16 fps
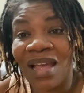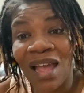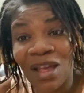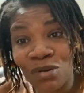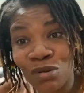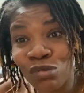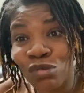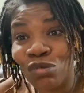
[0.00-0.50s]

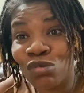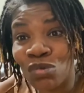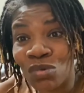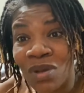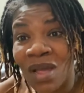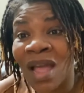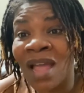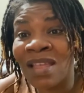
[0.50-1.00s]
and also so
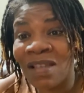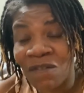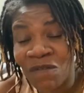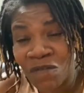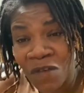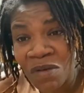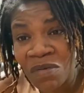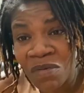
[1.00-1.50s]
a
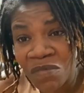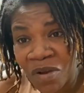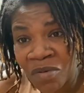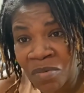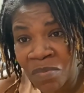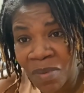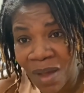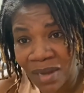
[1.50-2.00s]
very
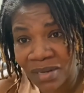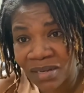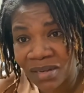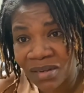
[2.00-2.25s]
very bad